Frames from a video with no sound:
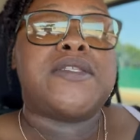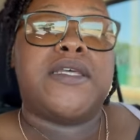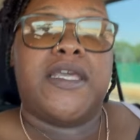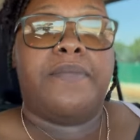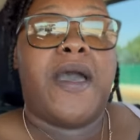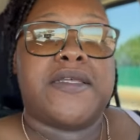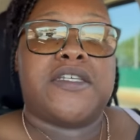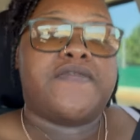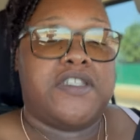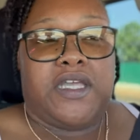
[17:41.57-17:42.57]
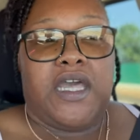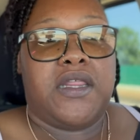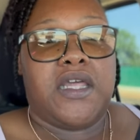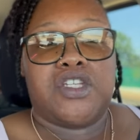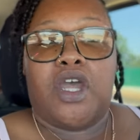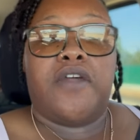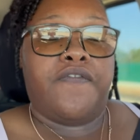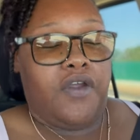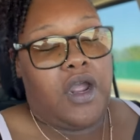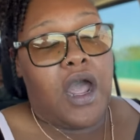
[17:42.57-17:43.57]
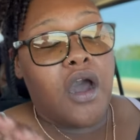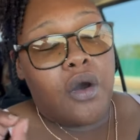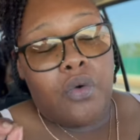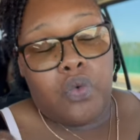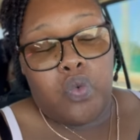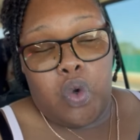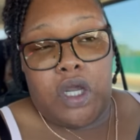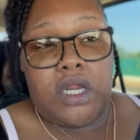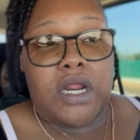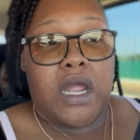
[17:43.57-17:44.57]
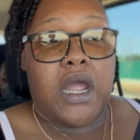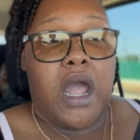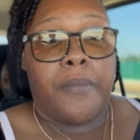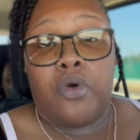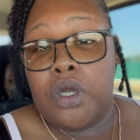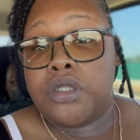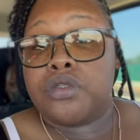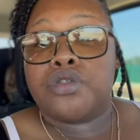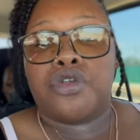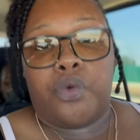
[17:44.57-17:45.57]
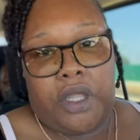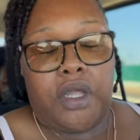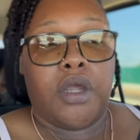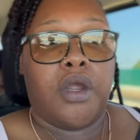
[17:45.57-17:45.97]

to get myself together and try to figure out what I'm going to wear.